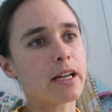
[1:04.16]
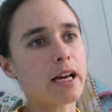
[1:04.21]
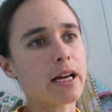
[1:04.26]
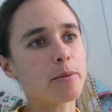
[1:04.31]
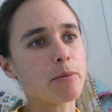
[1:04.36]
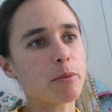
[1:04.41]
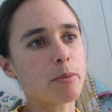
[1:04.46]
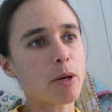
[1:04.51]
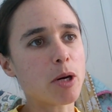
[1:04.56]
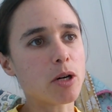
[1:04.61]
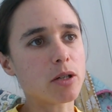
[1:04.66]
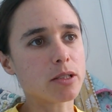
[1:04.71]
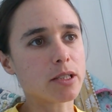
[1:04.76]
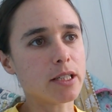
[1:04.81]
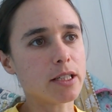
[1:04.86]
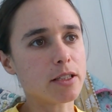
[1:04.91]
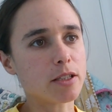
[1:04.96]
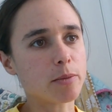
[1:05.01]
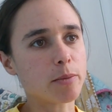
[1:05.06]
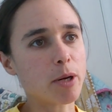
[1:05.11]
the Labour
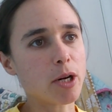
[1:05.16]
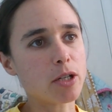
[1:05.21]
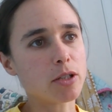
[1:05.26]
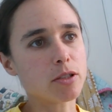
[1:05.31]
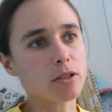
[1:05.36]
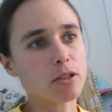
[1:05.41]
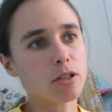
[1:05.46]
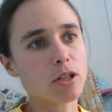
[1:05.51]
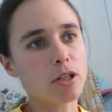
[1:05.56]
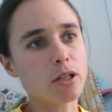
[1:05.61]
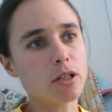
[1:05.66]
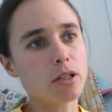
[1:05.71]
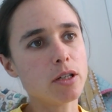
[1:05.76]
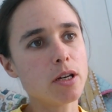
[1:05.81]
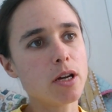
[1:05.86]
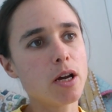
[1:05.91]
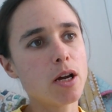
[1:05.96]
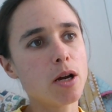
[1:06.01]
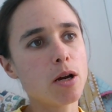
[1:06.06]
Party is supposed to